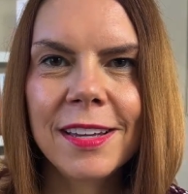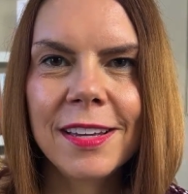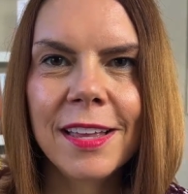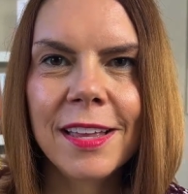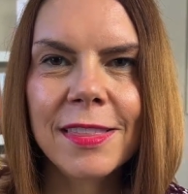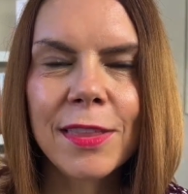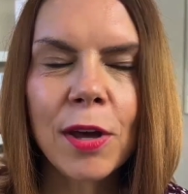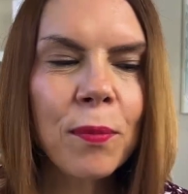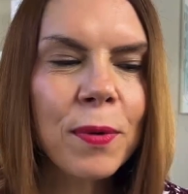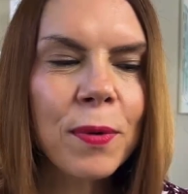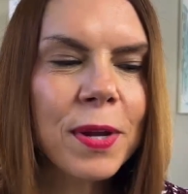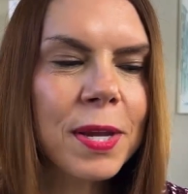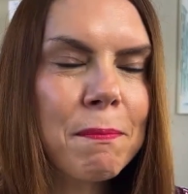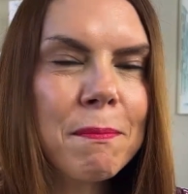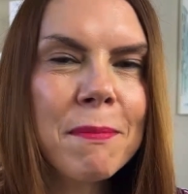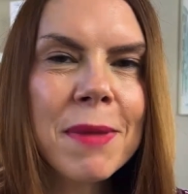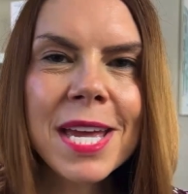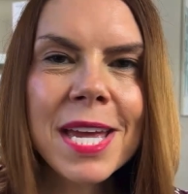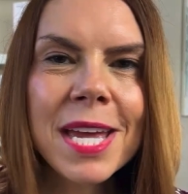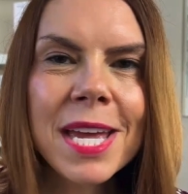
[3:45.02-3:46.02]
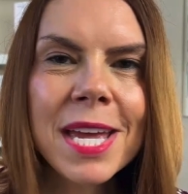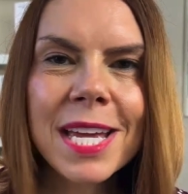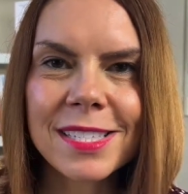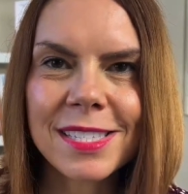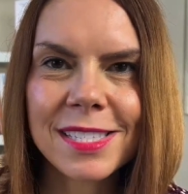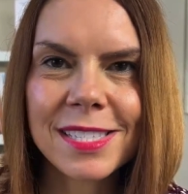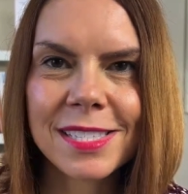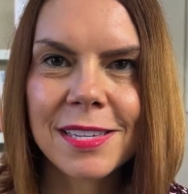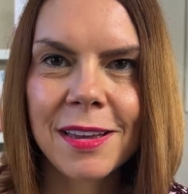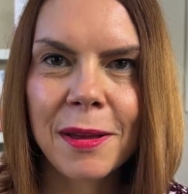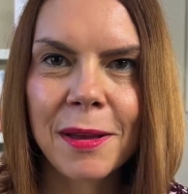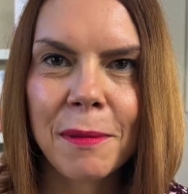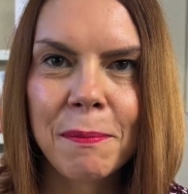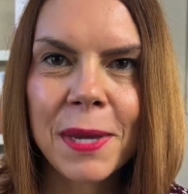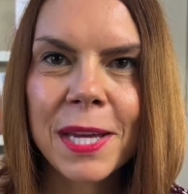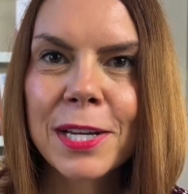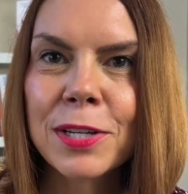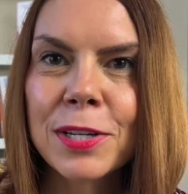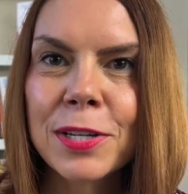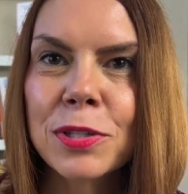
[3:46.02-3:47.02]
that we miss?
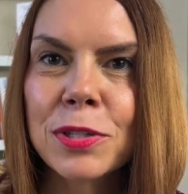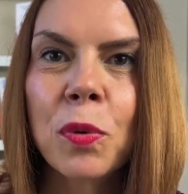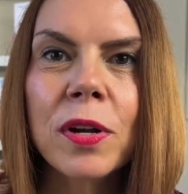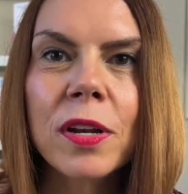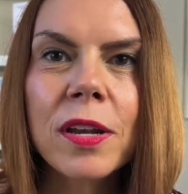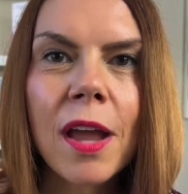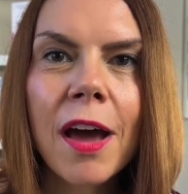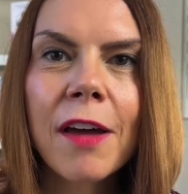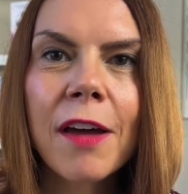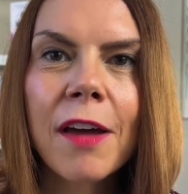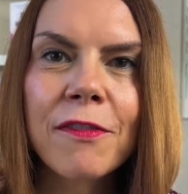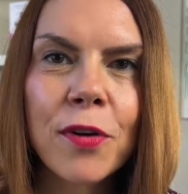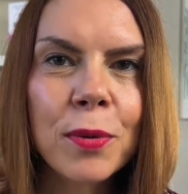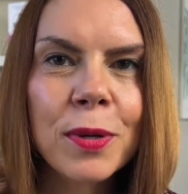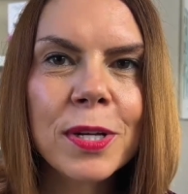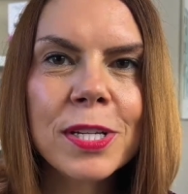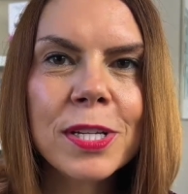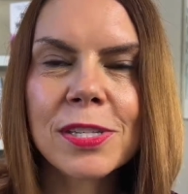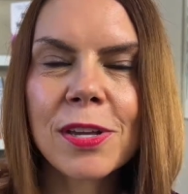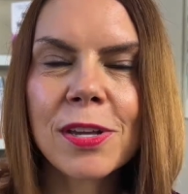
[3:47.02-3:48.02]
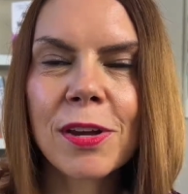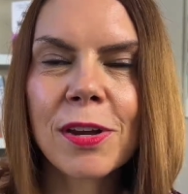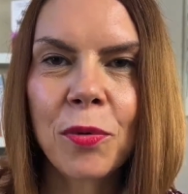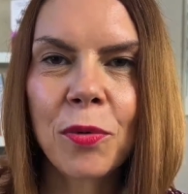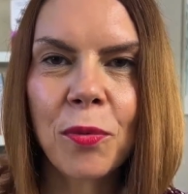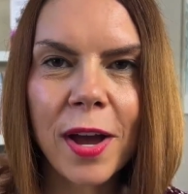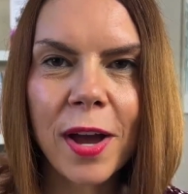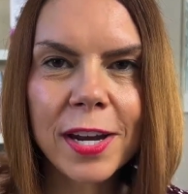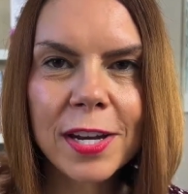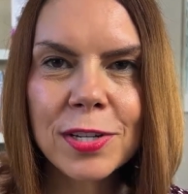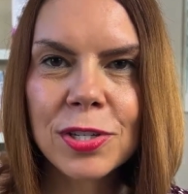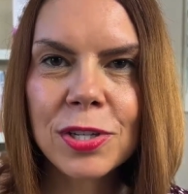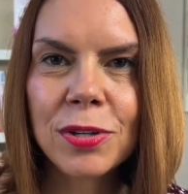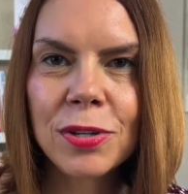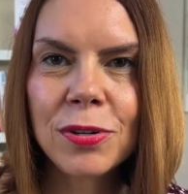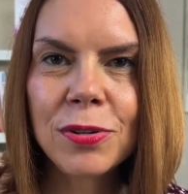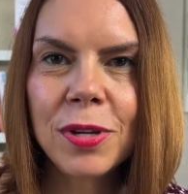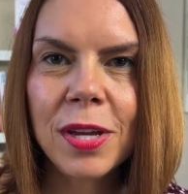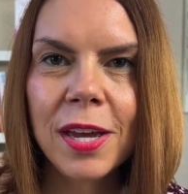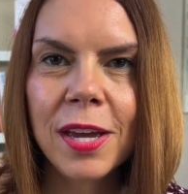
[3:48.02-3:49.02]
because we're not focused on
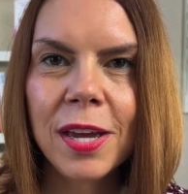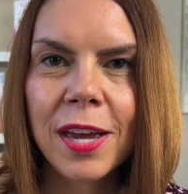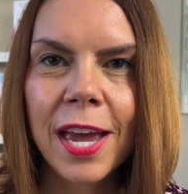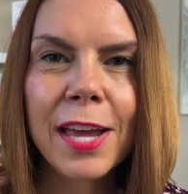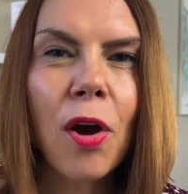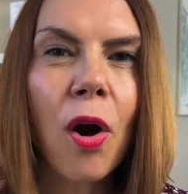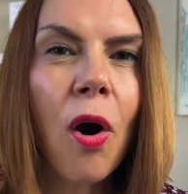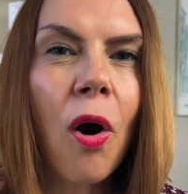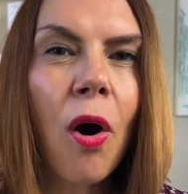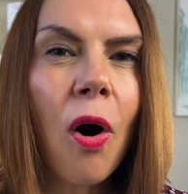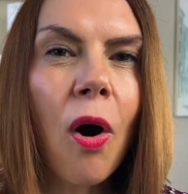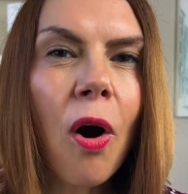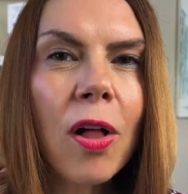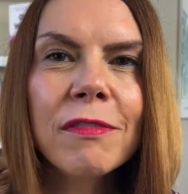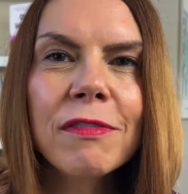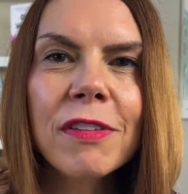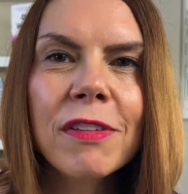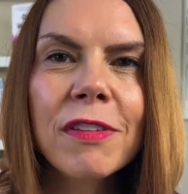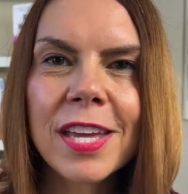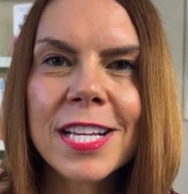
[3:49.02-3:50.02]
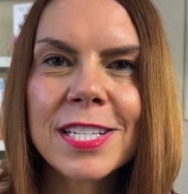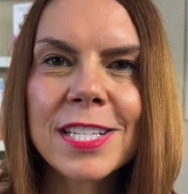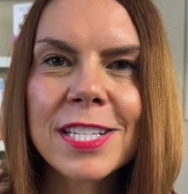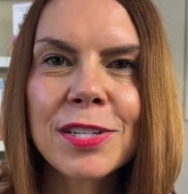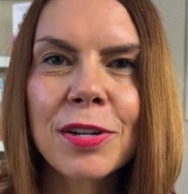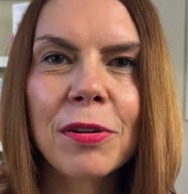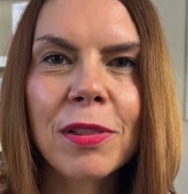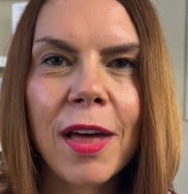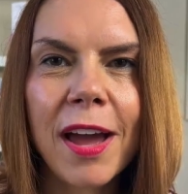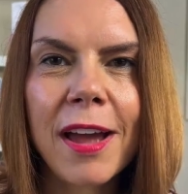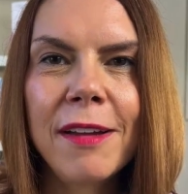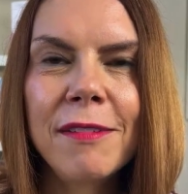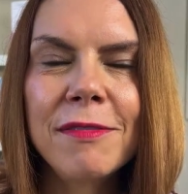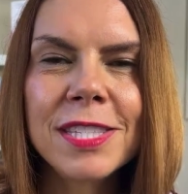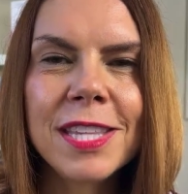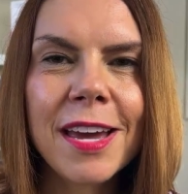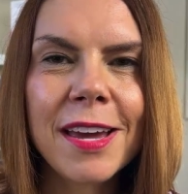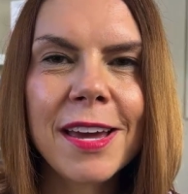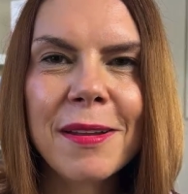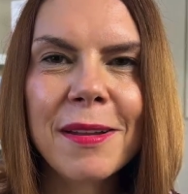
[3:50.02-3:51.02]
gratitude and all of the things in our lives
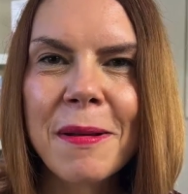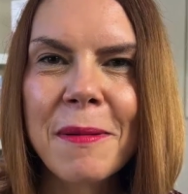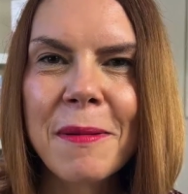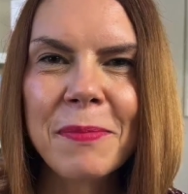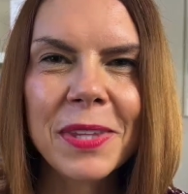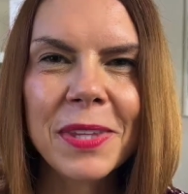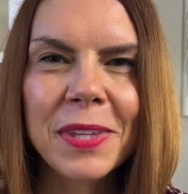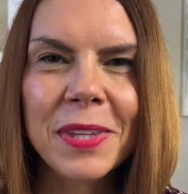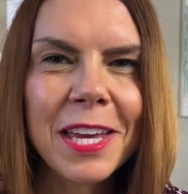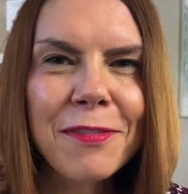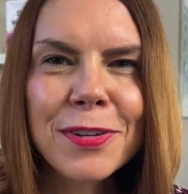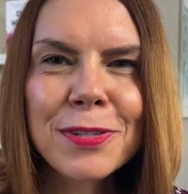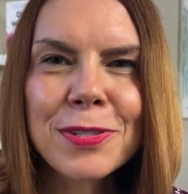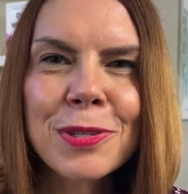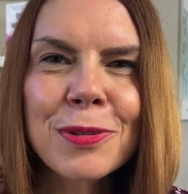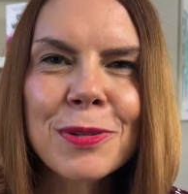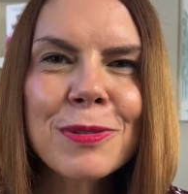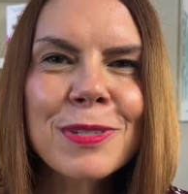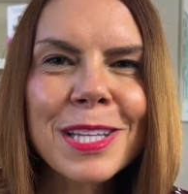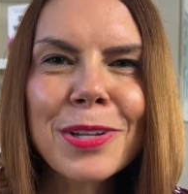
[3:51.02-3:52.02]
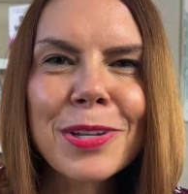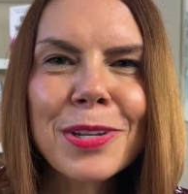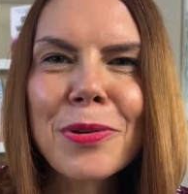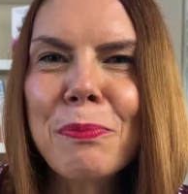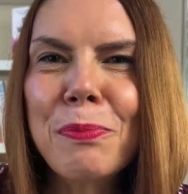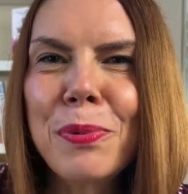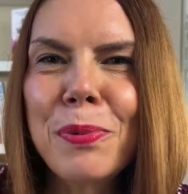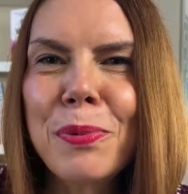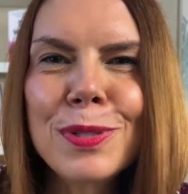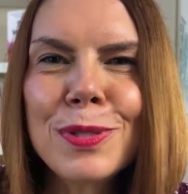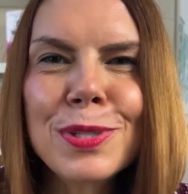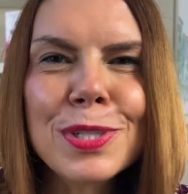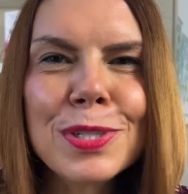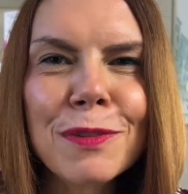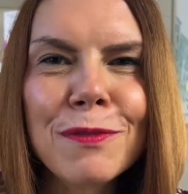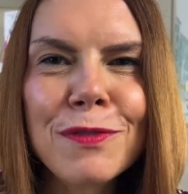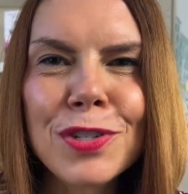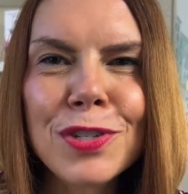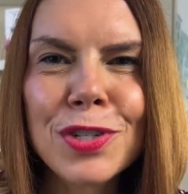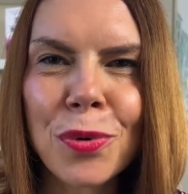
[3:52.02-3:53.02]
that give us those little boosts
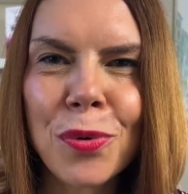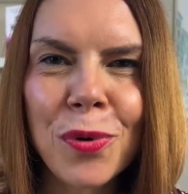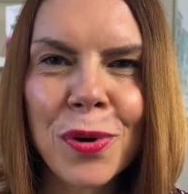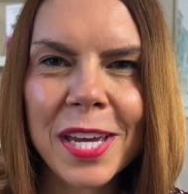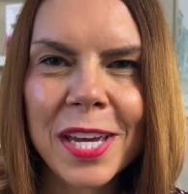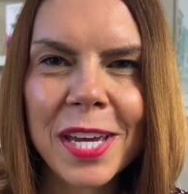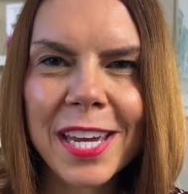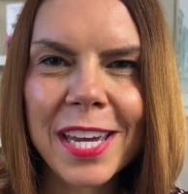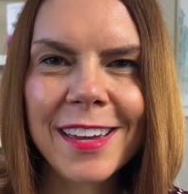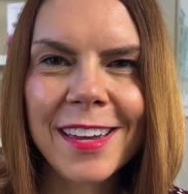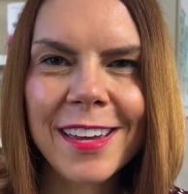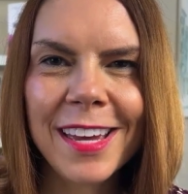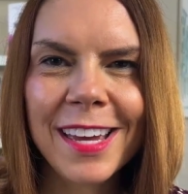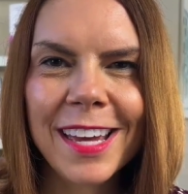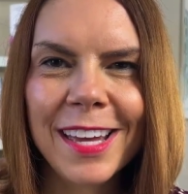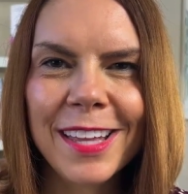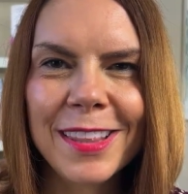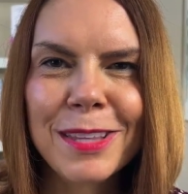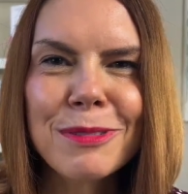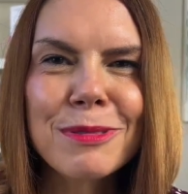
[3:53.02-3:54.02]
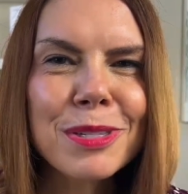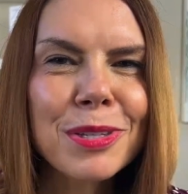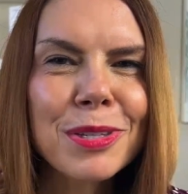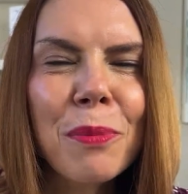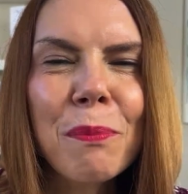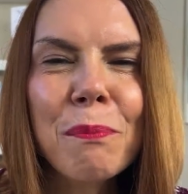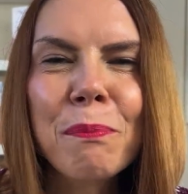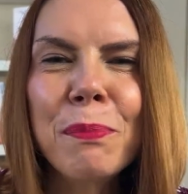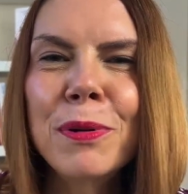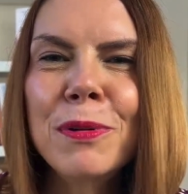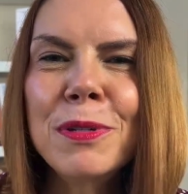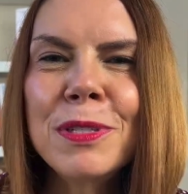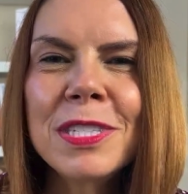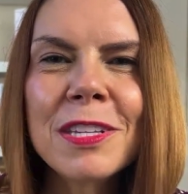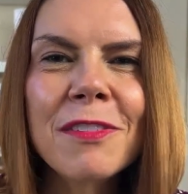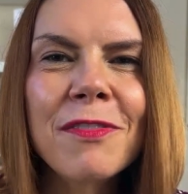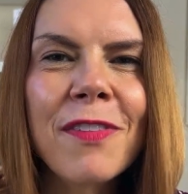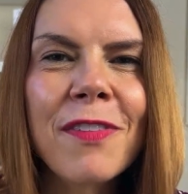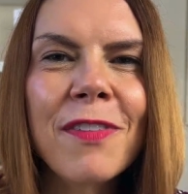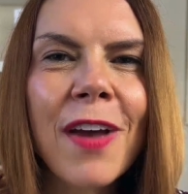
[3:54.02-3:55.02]
of joy, those little boosts
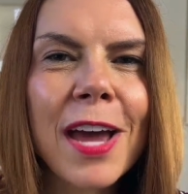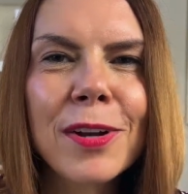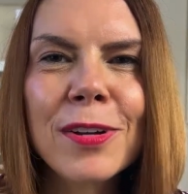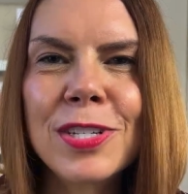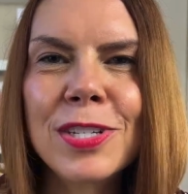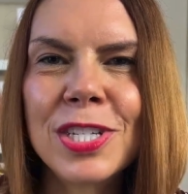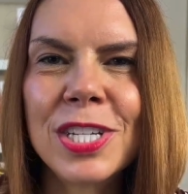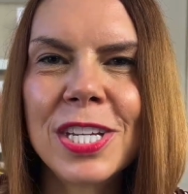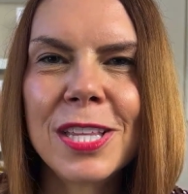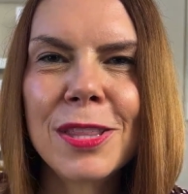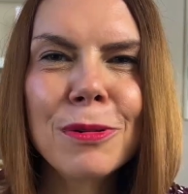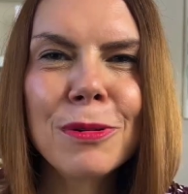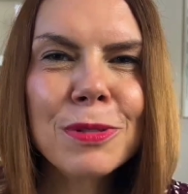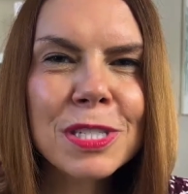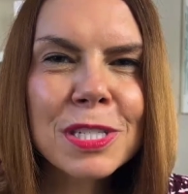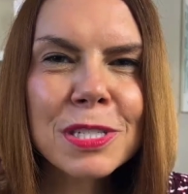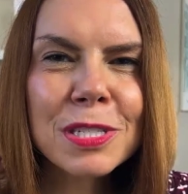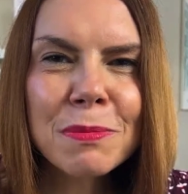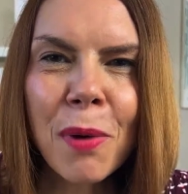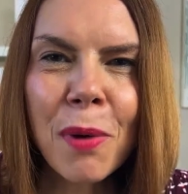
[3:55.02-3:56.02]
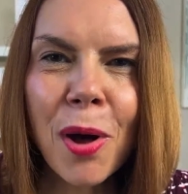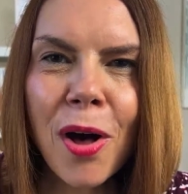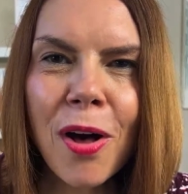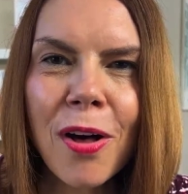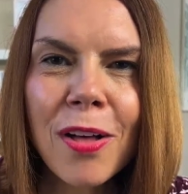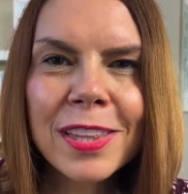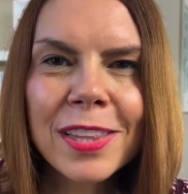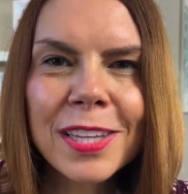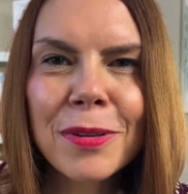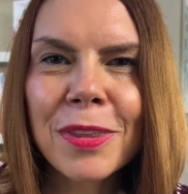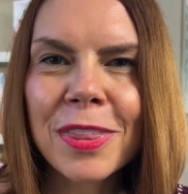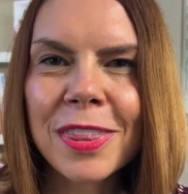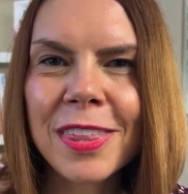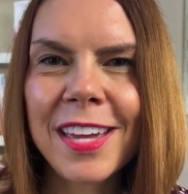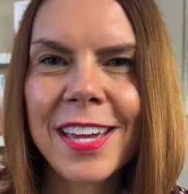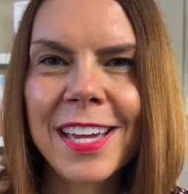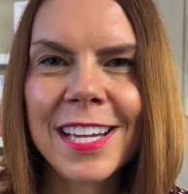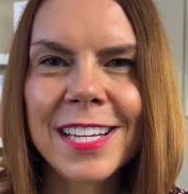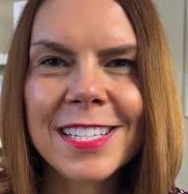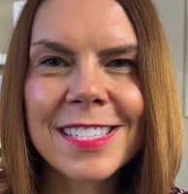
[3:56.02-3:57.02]
of energy, those small little
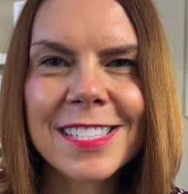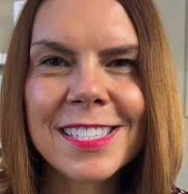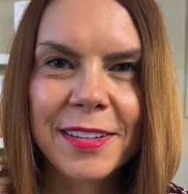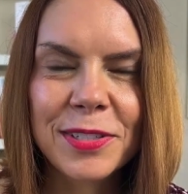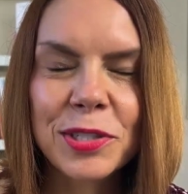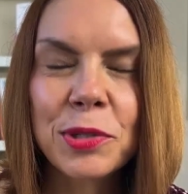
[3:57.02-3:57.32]
things.